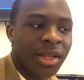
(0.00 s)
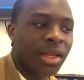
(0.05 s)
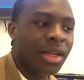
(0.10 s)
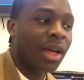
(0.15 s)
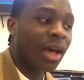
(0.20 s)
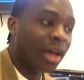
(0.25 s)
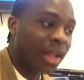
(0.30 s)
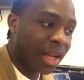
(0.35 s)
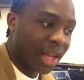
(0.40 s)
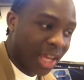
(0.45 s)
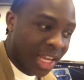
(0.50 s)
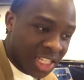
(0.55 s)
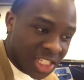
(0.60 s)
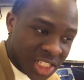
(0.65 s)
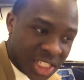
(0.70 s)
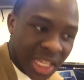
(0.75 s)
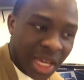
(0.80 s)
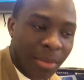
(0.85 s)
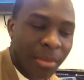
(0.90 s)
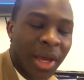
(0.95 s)
an
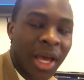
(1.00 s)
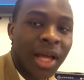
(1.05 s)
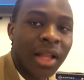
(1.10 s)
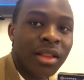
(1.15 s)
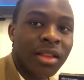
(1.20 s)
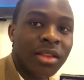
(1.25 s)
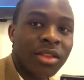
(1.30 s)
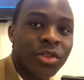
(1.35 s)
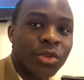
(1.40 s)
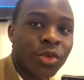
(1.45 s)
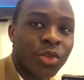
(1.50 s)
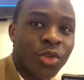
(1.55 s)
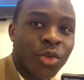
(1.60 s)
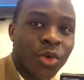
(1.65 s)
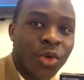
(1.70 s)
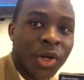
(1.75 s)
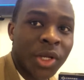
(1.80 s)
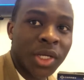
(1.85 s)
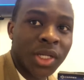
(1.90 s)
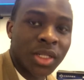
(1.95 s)
HTML
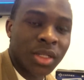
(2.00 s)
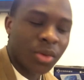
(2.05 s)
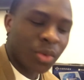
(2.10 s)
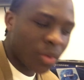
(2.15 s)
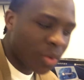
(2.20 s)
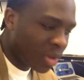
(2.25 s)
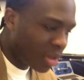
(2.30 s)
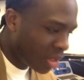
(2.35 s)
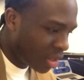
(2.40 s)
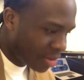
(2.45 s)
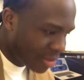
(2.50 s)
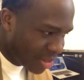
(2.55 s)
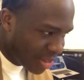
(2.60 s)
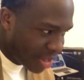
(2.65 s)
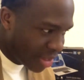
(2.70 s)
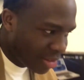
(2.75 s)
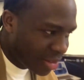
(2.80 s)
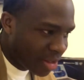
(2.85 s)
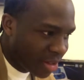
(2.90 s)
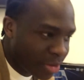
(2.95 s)
tutorial with the
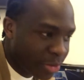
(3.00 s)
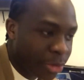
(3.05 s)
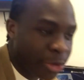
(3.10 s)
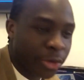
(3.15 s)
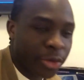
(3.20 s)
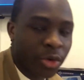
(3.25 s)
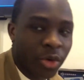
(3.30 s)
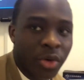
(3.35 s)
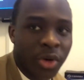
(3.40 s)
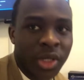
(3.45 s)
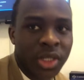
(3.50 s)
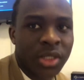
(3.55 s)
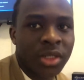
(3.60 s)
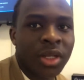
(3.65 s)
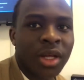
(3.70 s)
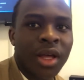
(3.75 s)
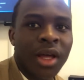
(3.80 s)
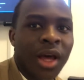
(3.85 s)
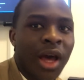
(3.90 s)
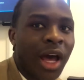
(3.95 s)
CSS tutorial.
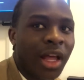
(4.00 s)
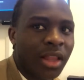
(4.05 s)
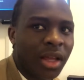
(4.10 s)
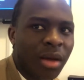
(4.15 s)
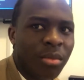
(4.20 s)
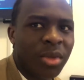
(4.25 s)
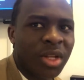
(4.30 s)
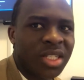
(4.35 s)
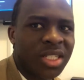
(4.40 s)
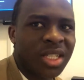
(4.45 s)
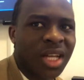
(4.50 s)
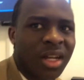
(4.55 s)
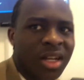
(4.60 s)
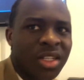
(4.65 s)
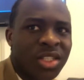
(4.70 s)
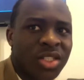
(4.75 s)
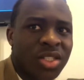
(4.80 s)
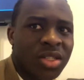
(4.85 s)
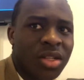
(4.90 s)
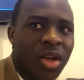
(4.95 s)
I think I'm gonna start it
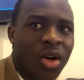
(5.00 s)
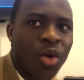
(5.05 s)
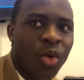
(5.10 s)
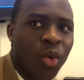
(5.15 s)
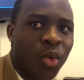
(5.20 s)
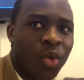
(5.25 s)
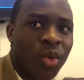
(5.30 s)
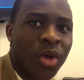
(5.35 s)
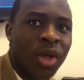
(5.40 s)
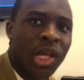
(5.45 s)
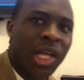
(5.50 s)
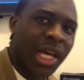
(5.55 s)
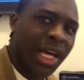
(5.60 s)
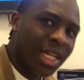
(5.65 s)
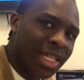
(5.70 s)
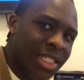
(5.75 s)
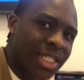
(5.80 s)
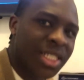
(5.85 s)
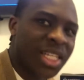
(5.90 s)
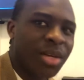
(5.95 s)
slow.
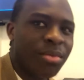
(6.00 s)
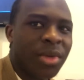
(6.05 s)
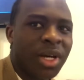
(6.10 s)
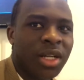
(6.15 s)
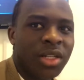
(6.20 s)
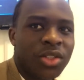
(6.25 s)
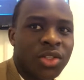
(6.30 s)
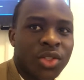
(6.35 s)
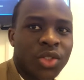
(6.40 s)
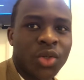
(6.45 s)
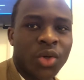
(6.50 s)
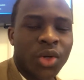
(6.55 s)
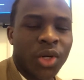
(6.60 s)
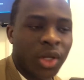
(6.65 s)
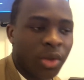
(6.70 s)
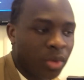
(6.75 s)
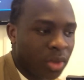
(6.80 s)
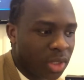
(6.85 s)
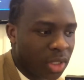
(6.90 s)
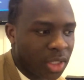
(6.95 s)
HTML tutorial
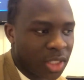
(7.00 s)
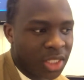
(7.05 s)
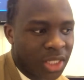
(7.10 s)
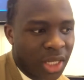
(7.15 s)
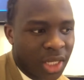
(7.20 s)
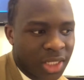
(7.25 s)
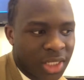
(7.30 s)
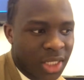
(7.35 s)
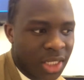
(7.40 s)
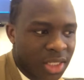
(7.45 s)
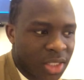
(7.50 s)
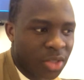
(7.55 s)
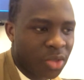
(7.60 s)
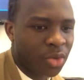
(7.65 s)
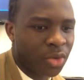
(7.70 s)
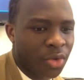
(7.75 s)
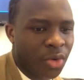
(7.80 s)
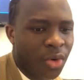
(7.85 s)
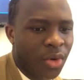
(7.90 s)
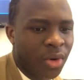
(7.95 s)
with the CSS
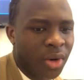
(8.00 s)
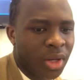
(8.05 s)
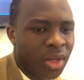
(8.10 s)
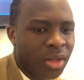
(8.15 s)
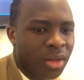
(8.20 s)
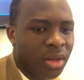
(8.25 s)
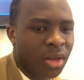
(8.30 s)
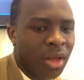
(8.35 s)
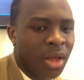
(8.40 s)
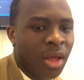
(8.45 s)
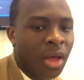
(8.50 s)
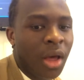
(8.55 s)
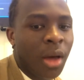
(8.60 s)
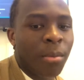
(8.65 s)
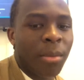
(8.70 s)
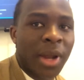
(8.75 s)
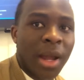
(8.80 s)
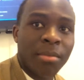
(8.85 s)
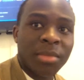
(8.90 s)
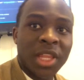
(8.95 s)
tutorial.
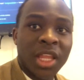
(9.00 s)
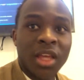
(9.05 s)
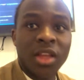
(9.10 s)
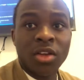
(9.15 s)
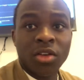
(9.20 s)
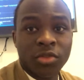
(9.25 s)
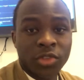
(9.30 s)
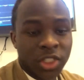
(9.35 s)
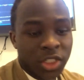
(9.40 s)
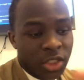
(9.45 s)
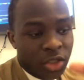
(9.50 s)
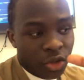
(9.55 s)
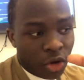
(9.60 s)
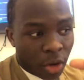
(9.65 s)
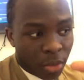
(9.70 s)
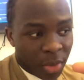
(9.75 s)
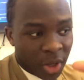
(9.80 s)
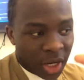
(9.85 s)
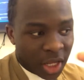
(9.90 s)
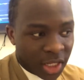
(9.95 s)
But I'm thinking of just
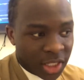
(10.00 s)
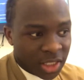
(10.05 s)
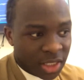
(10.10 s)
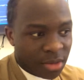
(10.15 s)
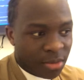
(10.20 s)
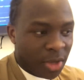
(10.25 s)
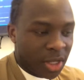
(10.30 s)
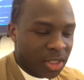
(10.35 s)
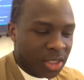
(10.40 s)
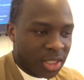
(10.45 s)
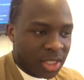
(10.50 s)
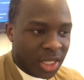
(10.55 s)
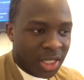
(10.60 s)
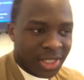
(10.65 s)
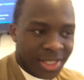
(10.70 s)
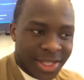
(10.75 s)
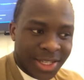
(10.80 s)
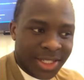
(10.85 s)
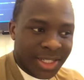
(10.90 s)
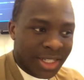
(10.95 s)
dropping HTML,
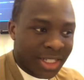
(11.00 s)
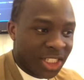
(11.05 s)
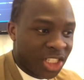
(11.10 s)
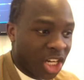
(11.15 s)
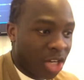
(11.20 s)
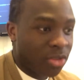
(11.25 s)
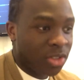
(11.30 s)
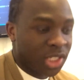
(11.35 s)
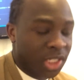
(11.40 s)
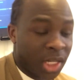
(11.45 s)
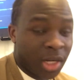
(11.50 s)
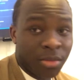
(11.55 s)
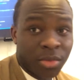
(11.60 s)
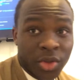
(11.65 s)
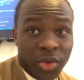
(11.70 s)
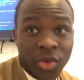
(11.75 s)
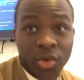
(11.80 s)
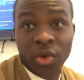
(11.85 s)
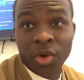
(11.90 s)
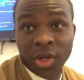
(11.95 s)
CSS, and JavaScript
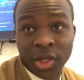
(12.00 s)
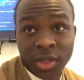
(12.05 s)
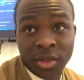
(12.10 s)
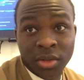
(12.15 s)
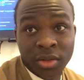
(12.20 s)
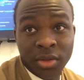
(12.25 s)
tutorial